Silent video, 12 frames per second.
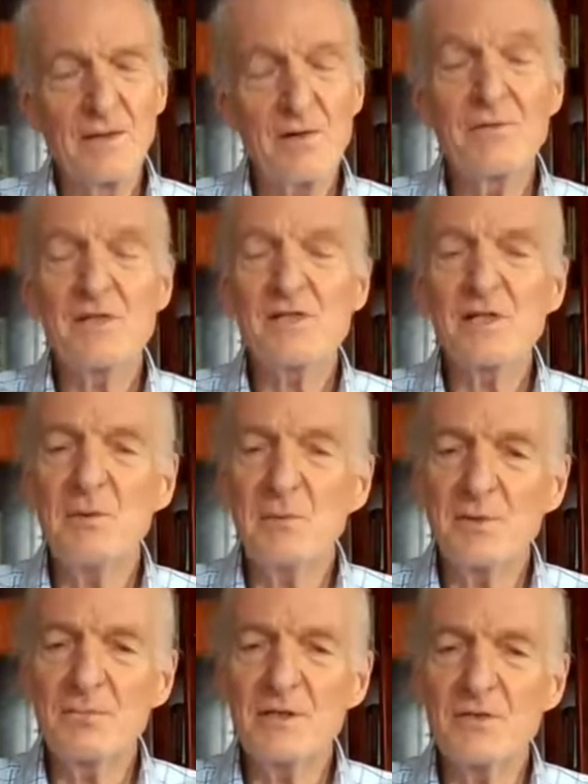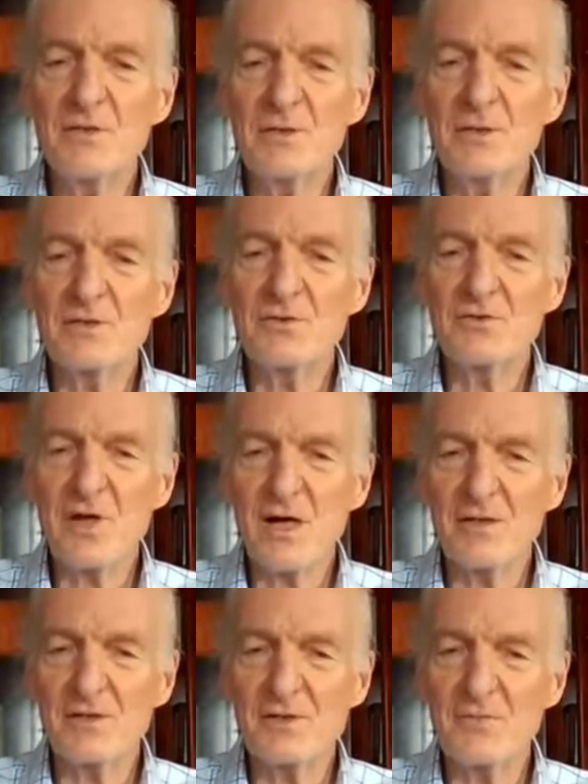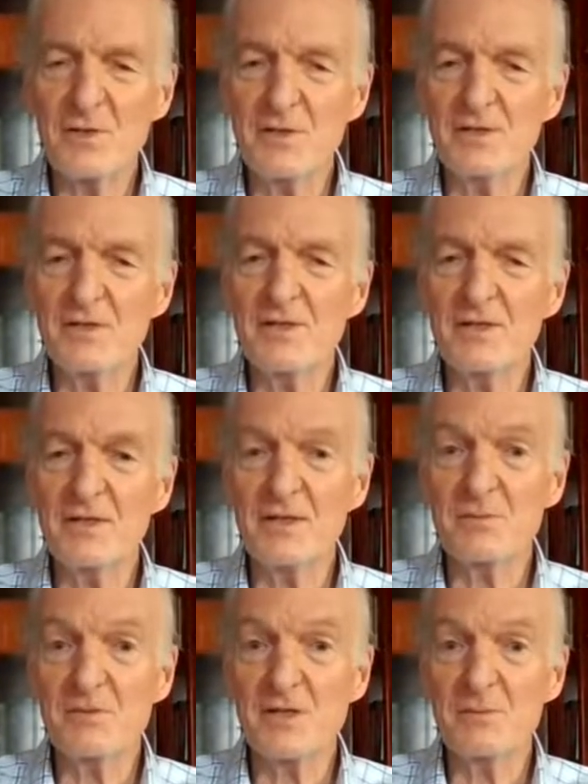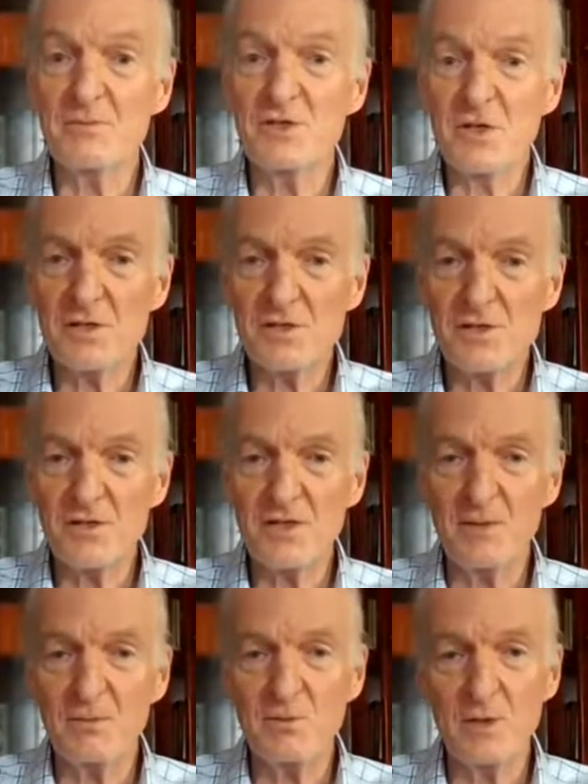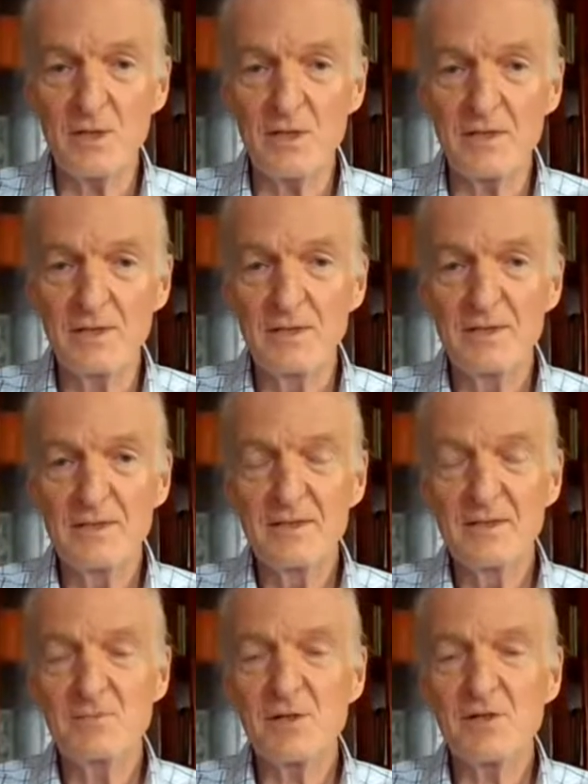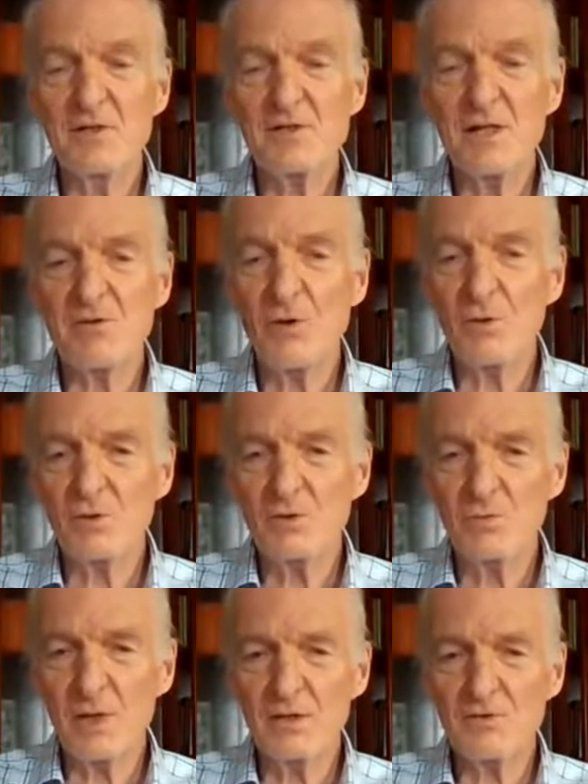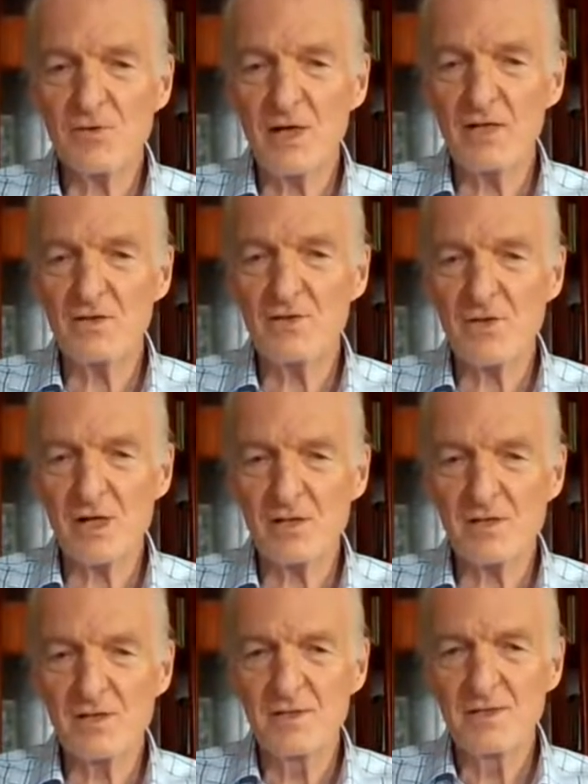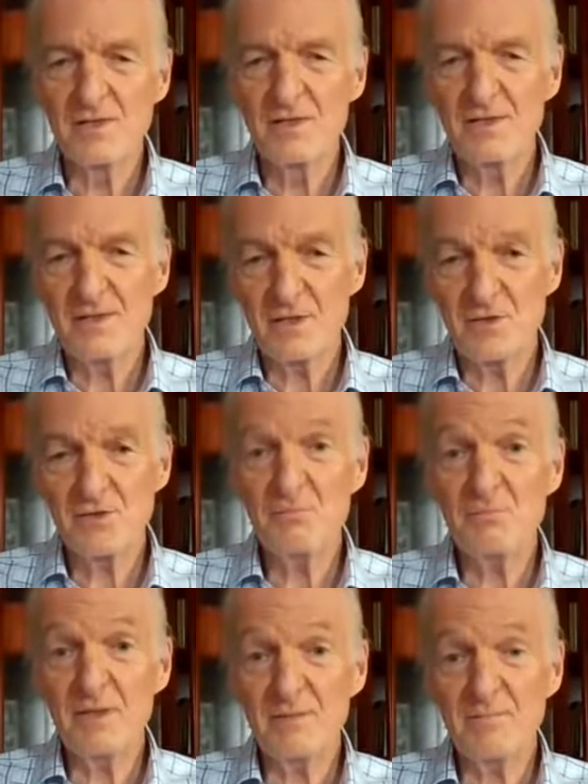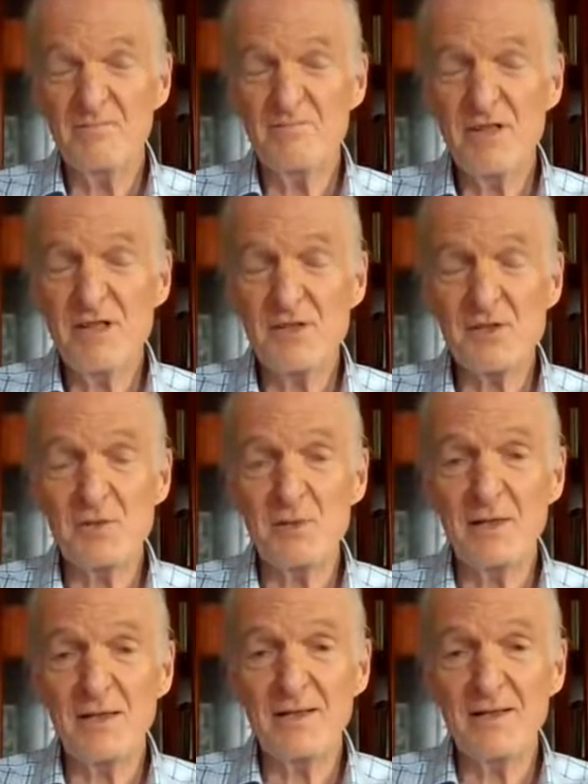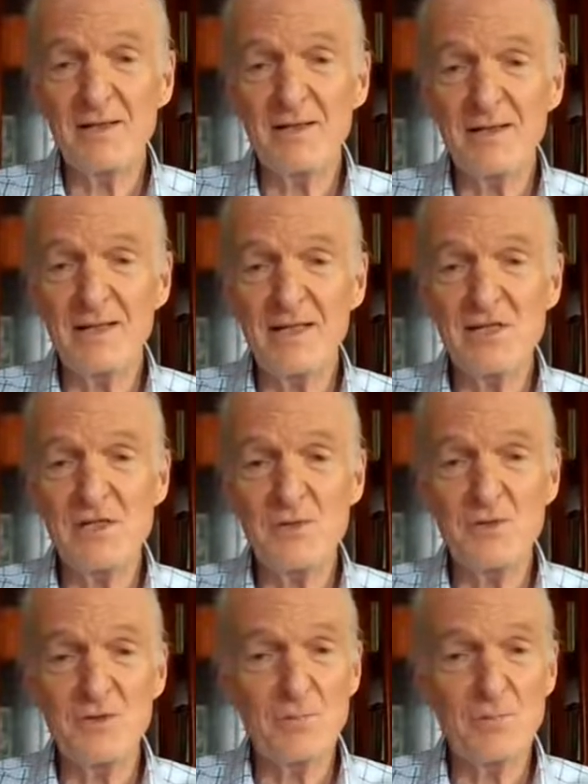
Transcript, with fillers: Obviously, we wouldn't be doing the trials if we didn't think there was some chance that they would work. And because they're old and well tried drugs, they should be reasonably uh, easy to